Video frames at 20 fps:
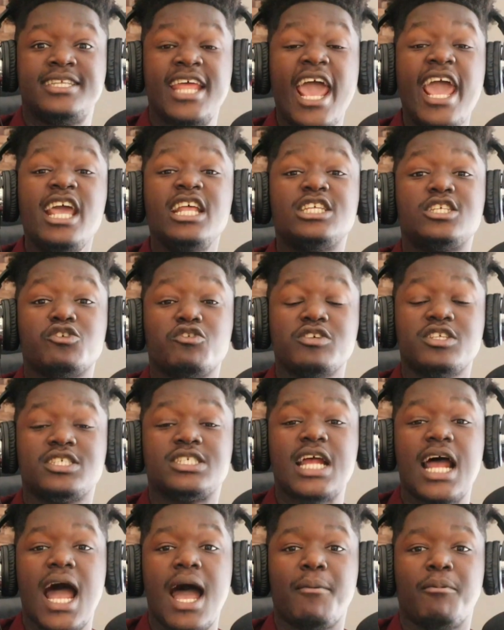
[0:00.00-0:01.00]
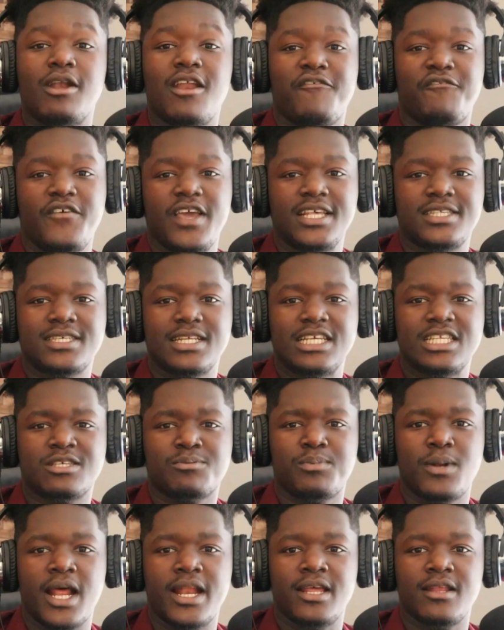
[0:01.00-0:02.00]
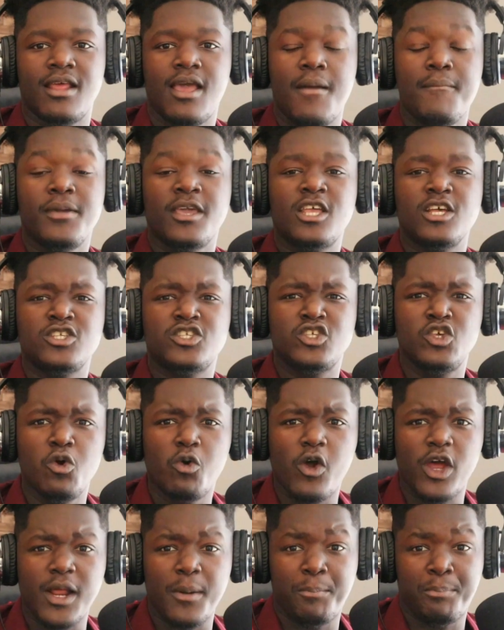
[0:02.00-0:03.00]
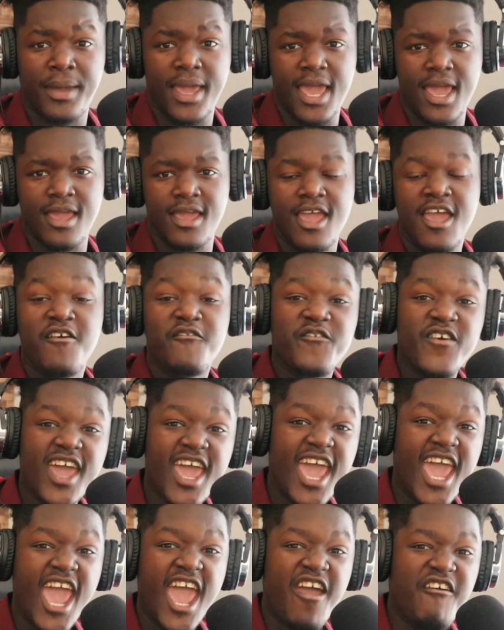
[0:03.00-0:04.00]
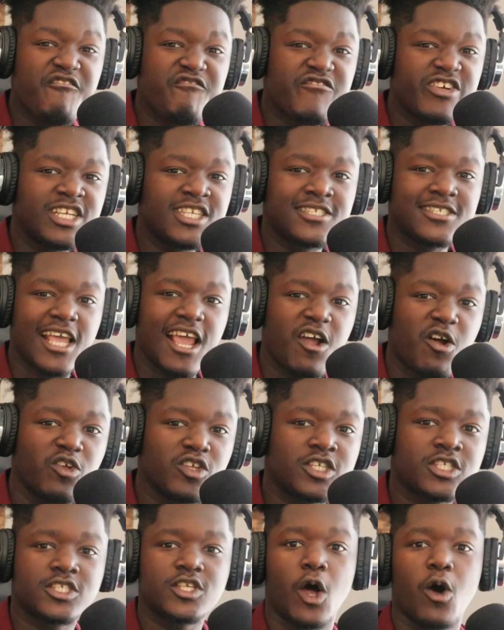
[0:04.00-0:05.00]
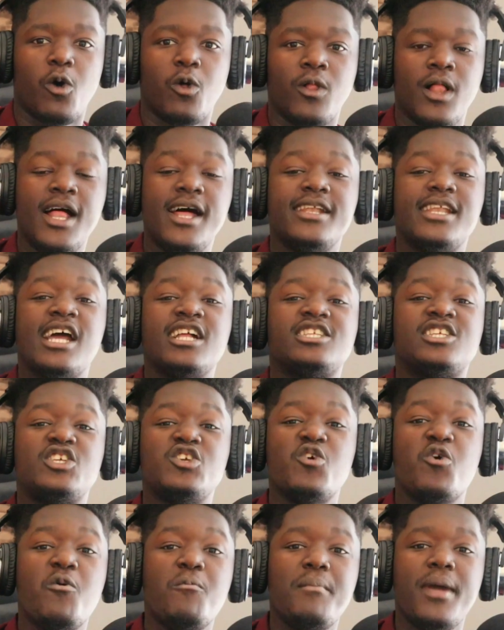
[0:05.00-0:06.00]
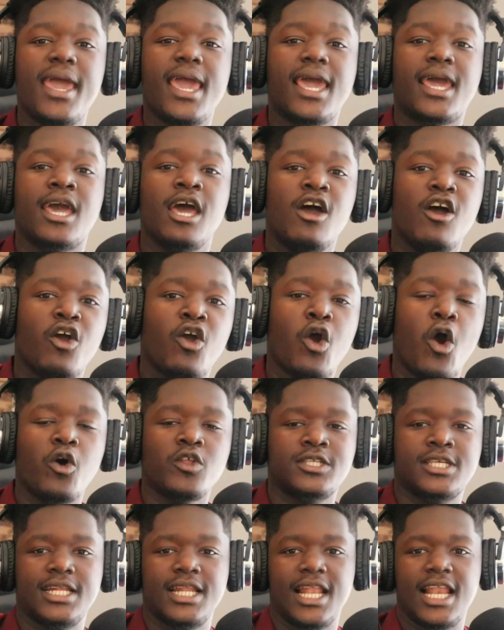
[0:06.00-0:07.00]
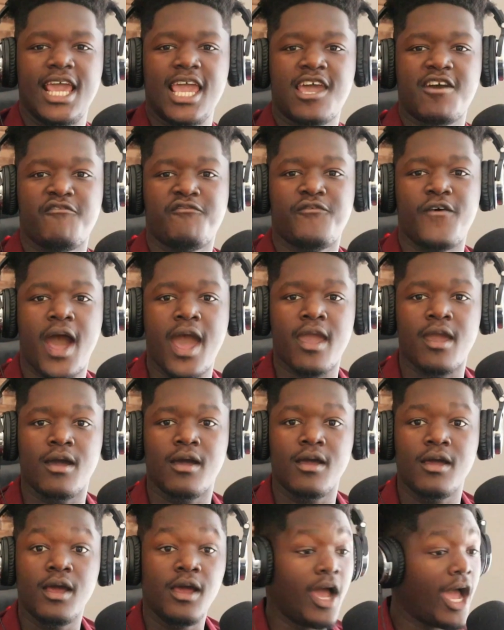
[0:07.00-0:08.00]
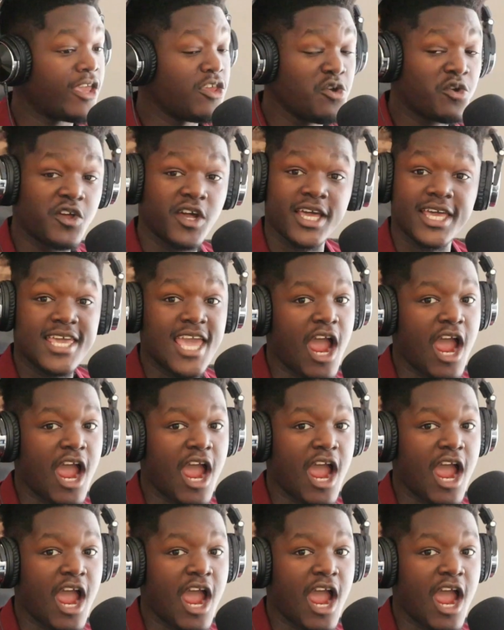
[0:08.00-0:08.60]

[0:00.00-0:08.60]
dangerous job on the face of this planet, because you're going to pay for every single soul that you make go to the lake of fire, and you could